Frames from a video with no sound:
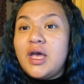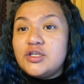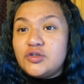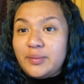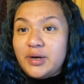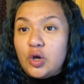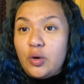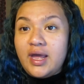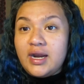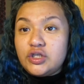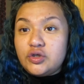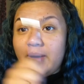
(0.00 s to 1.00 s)
So I'm going to go ahead
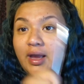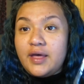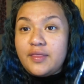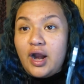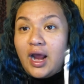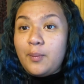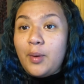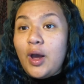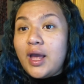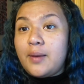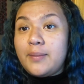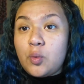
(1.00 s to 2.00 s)
and do my other eyebrow,
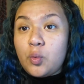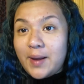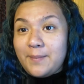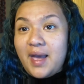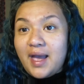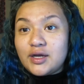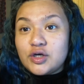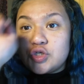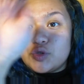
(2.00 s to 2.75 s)
and I'll be right back.